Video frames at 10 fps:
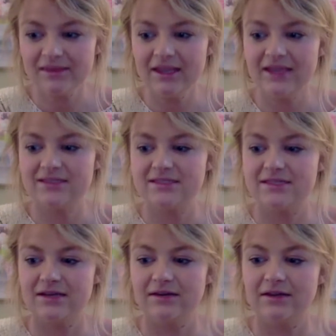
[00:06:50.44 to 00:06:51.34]
it
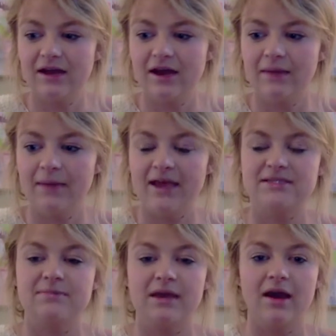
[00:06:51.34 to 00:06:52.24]
still has
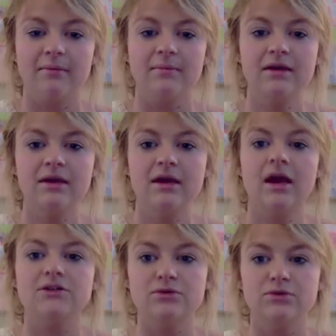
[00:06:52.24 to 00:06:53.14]
become
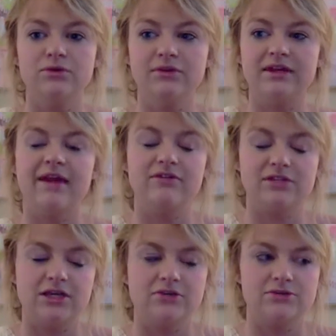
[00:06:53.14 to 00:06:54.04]
a tool that
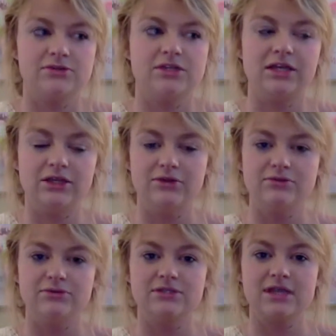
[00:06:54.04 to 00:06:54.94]
everyday users can
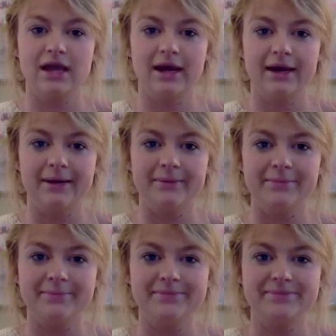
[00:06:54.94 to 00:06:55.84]
use
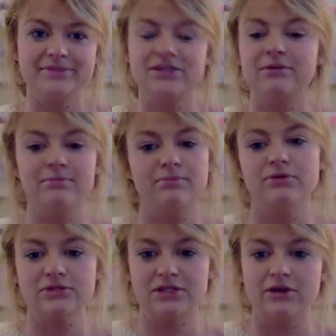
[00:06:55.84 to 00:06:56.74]
to
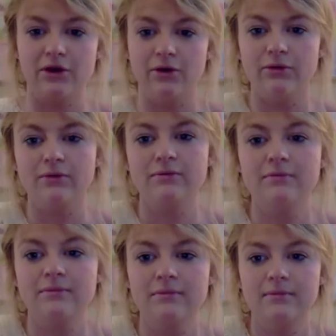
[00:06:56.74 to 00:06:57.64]
boost their own
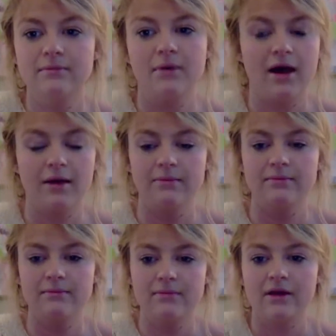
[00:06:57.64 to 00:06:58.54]

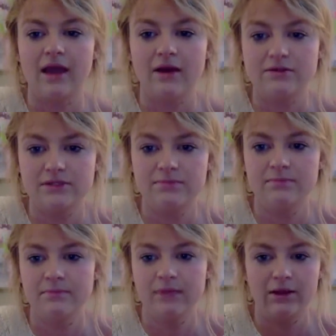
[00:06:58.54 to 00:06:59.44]
accounts,
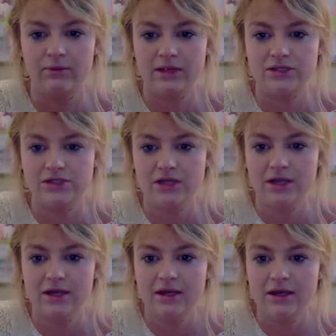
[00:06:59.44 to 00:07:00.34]
reach.
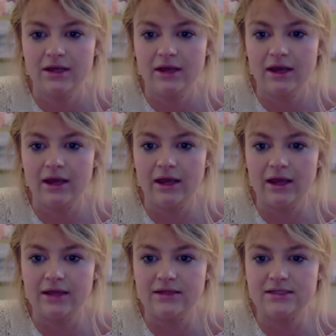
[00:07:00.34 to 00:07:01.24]

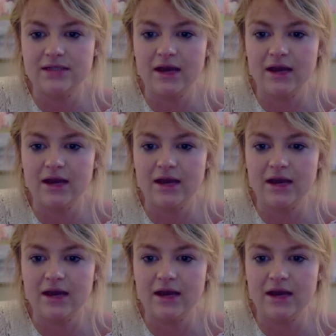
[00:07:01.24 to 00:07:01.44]
And